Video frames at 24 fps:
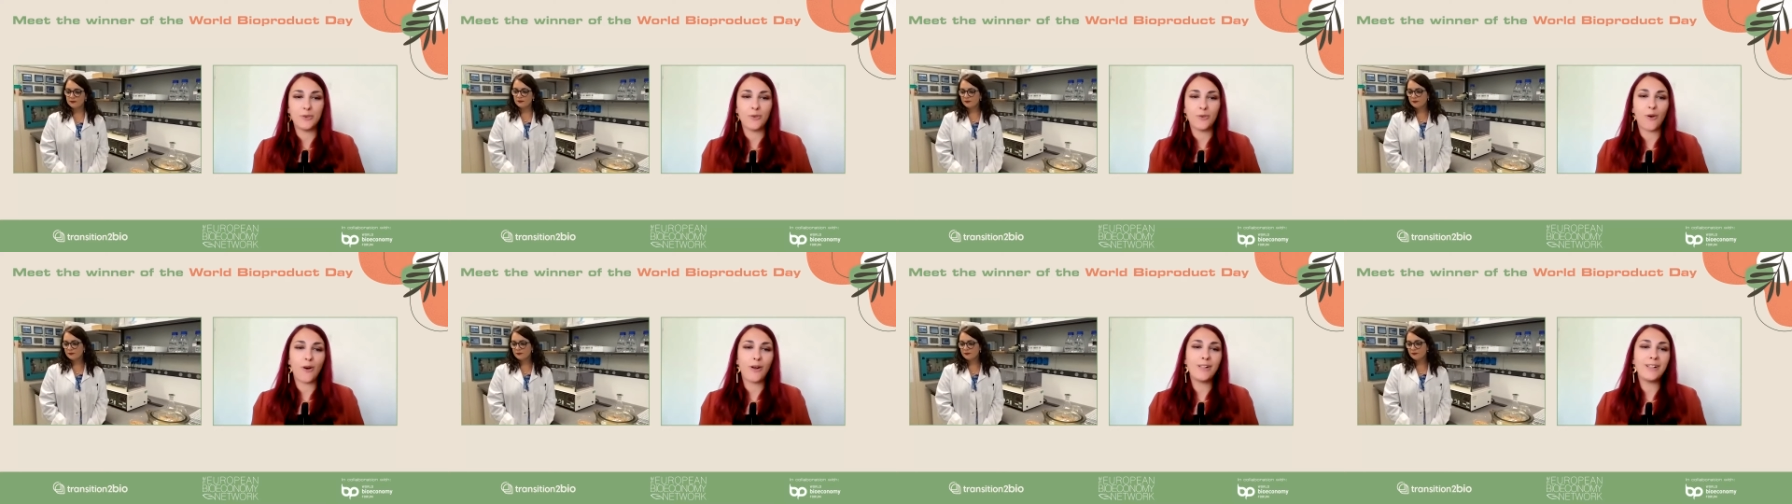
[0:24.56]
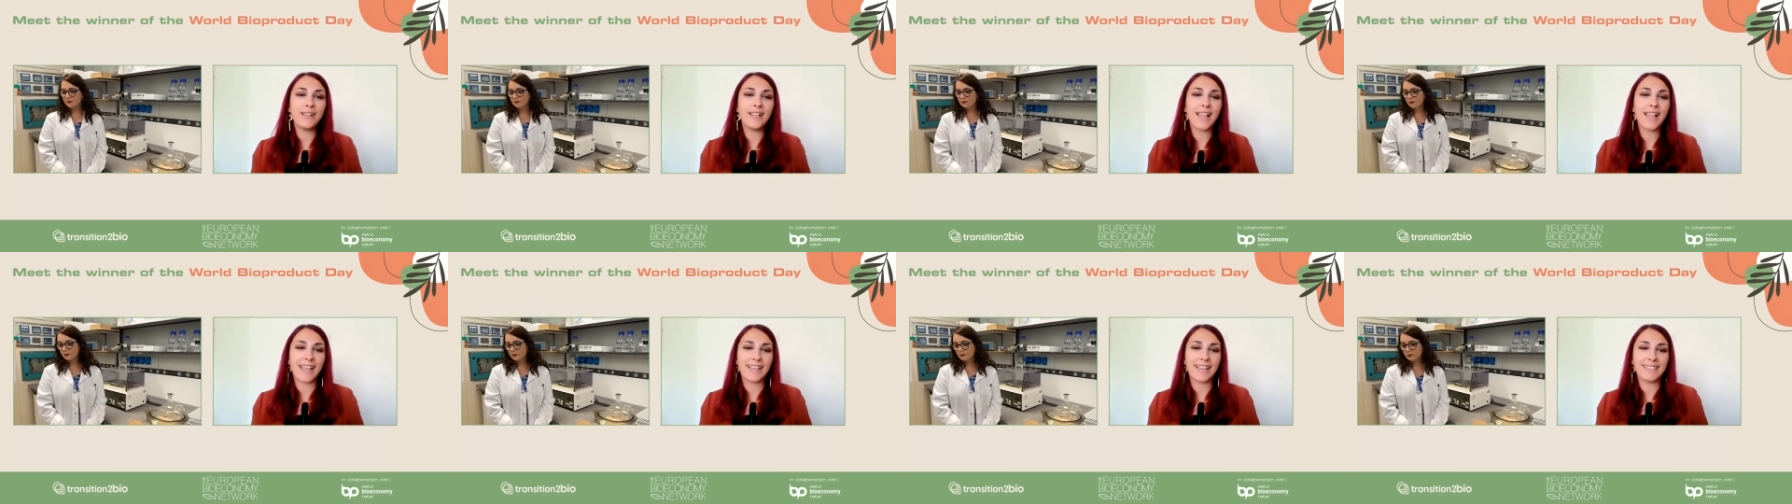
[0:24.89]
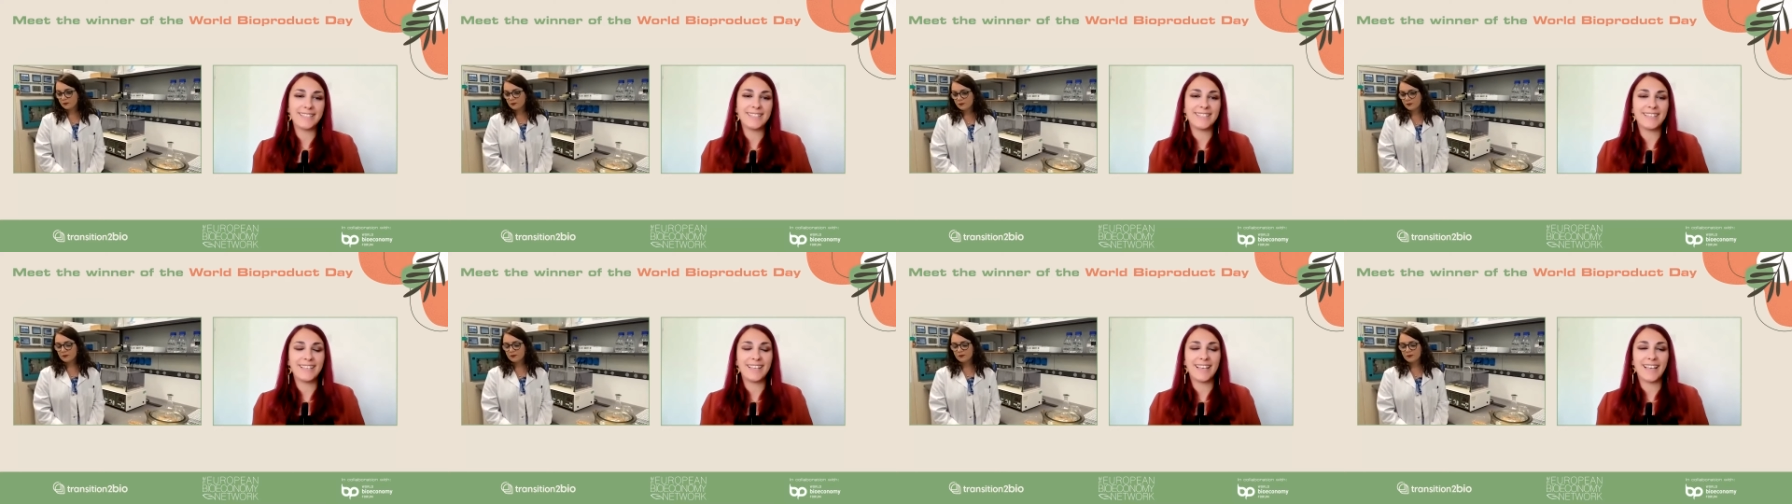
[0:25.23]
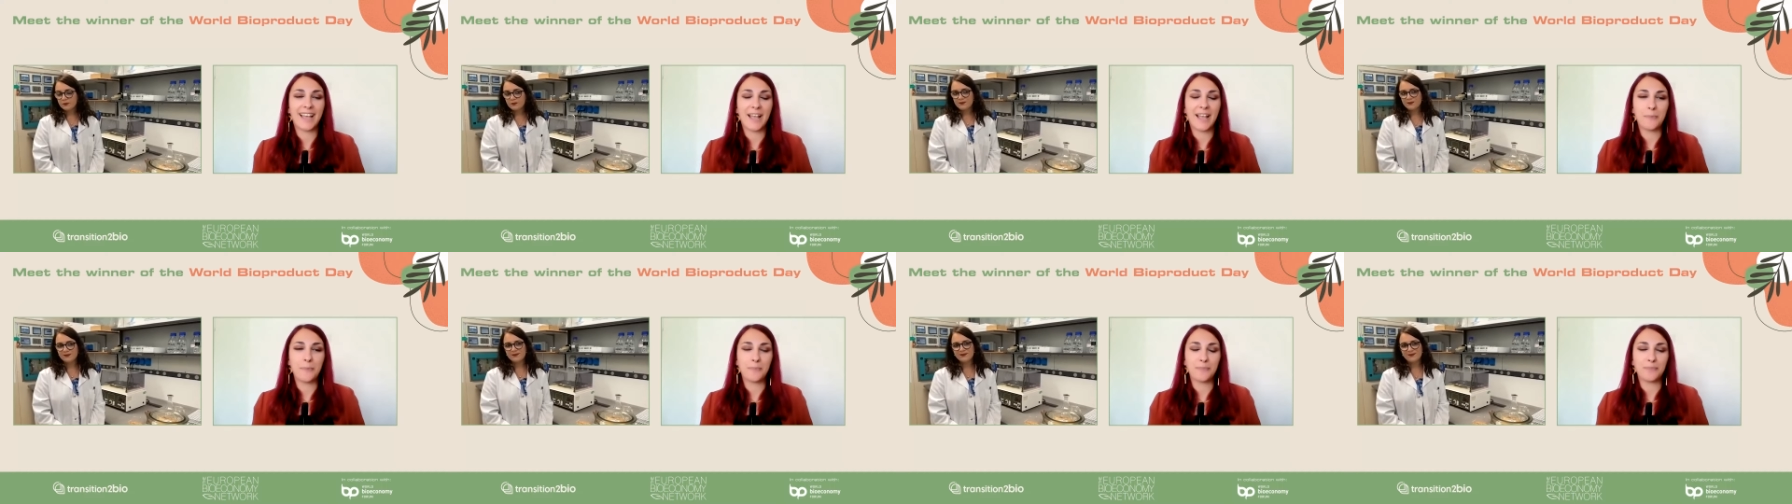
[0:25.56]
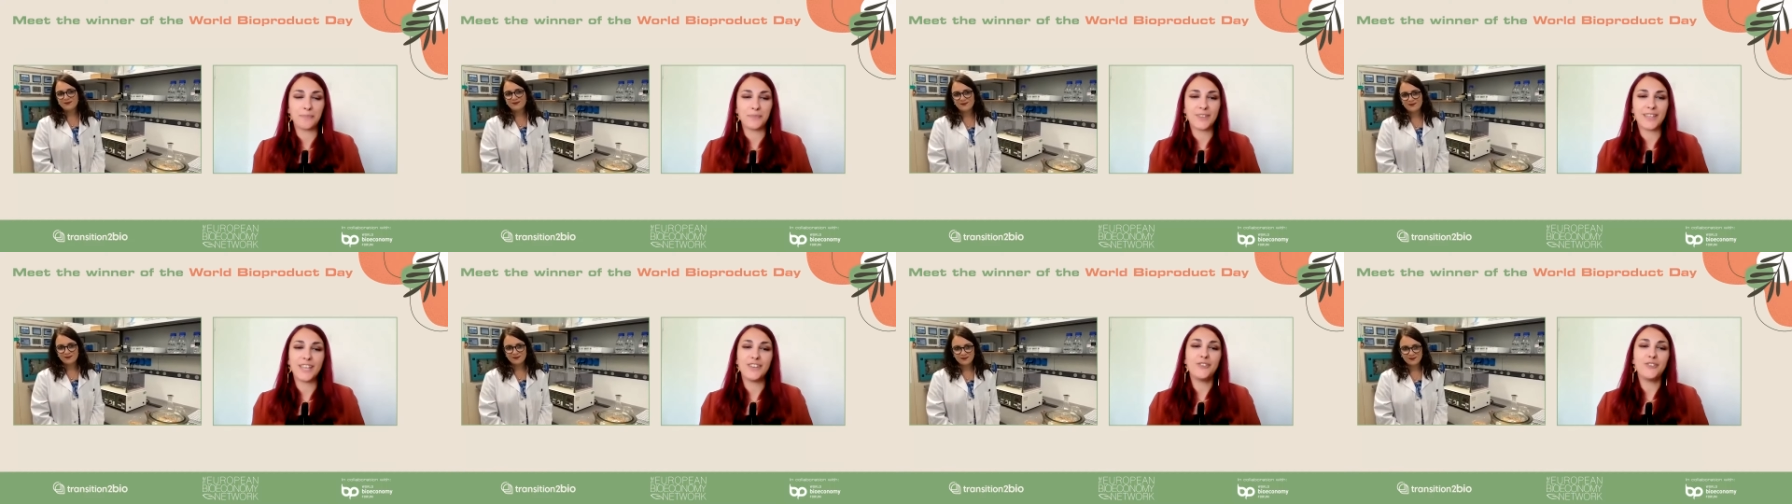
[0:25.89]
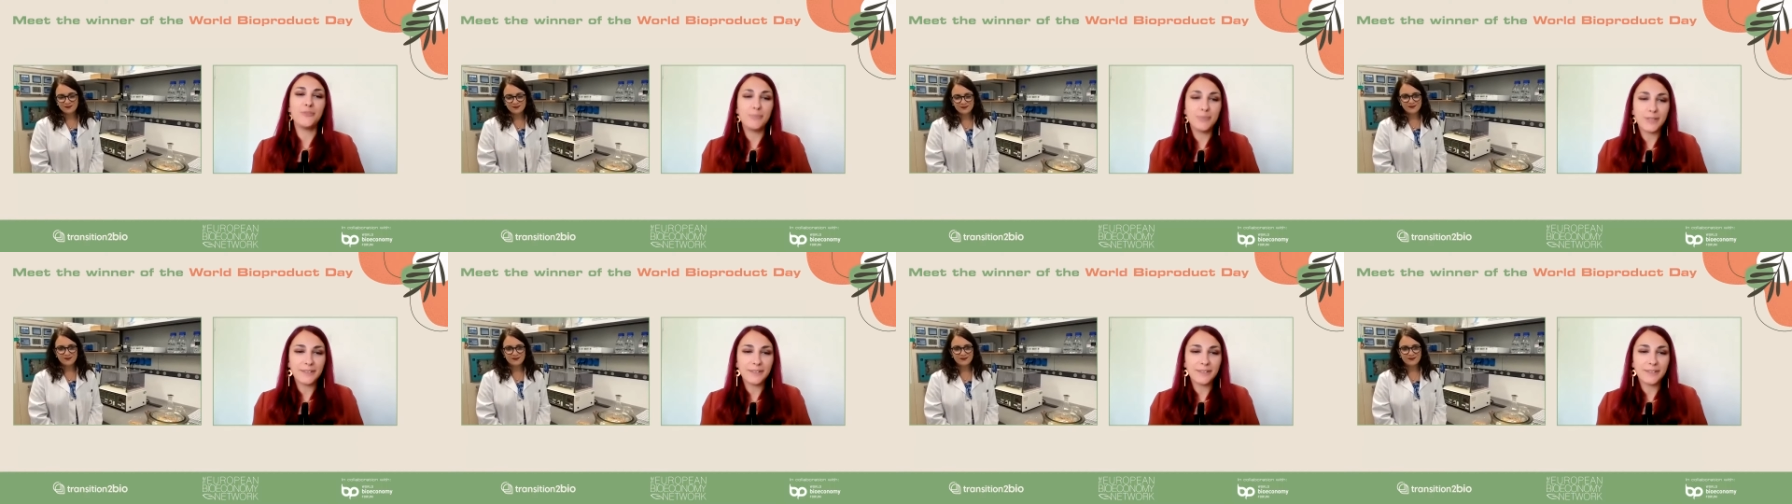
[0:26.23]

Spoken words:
you all, and can you